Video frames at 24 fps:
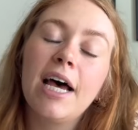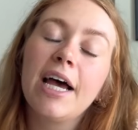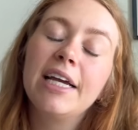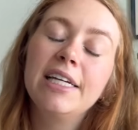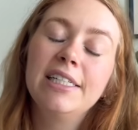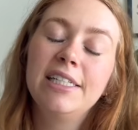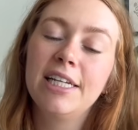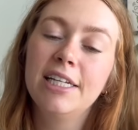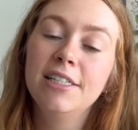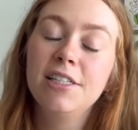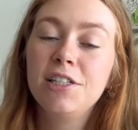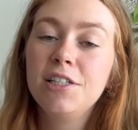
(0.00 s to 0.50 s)
I
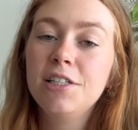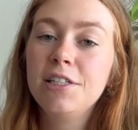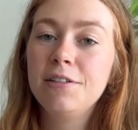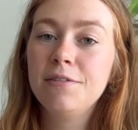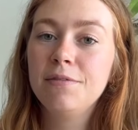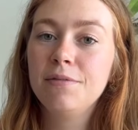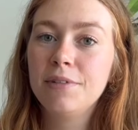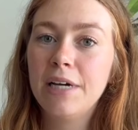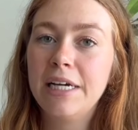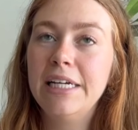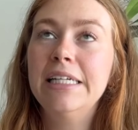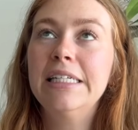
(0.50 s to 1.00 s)

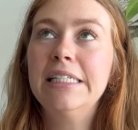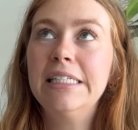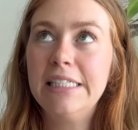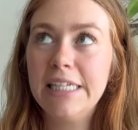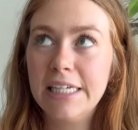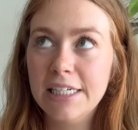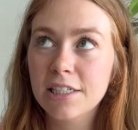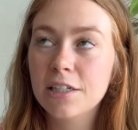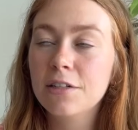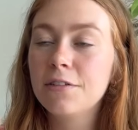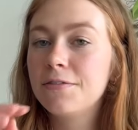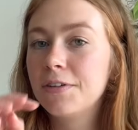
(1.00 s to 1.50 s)

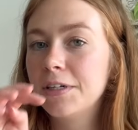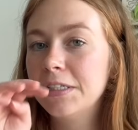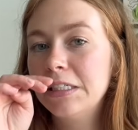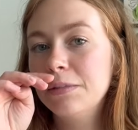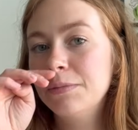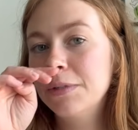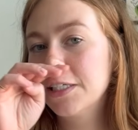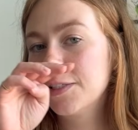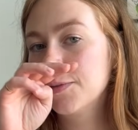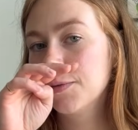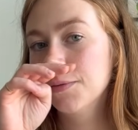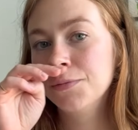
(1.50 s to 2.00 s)
intended for it to
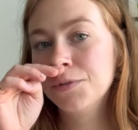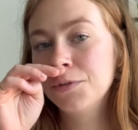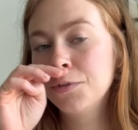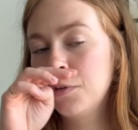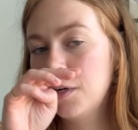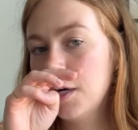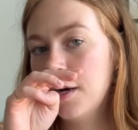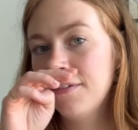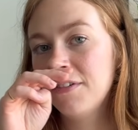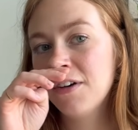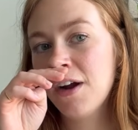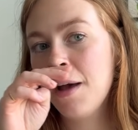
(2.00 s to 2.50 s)
be a swimsuit
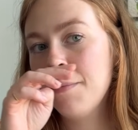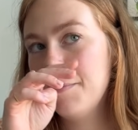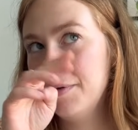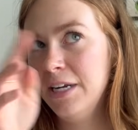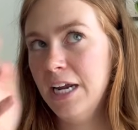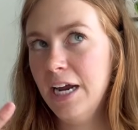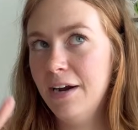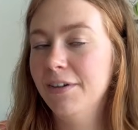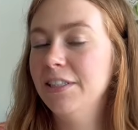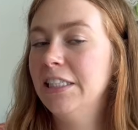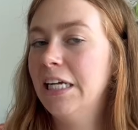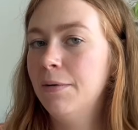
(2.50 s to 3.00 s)
cover-up, and
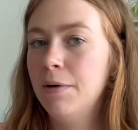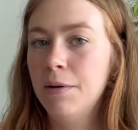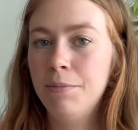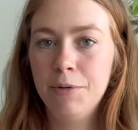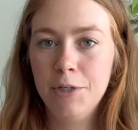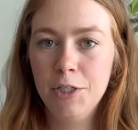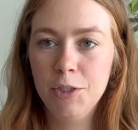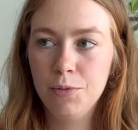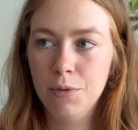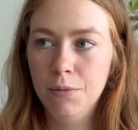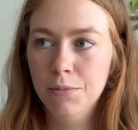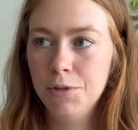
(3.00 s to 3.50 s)
every time I
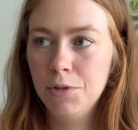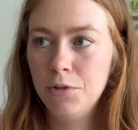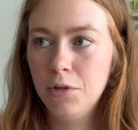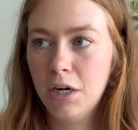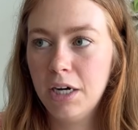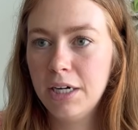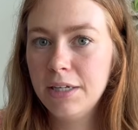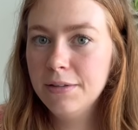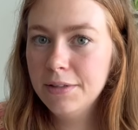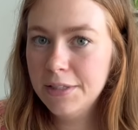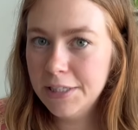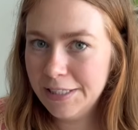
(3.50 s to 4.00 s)
put a swimsuit
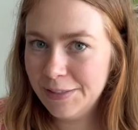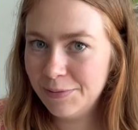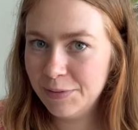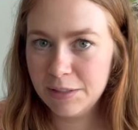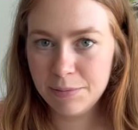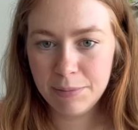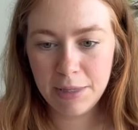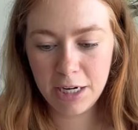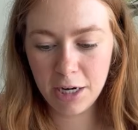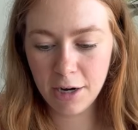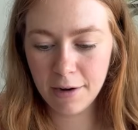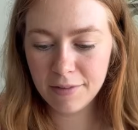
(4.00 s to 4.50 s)
on, this was
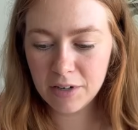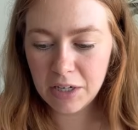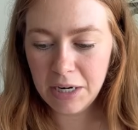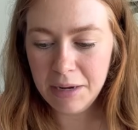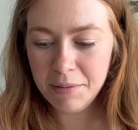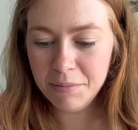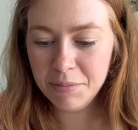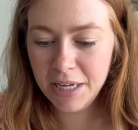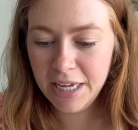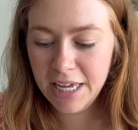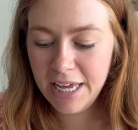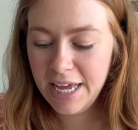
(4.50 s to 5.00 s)
my
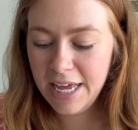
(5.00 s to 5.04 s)
cover-up.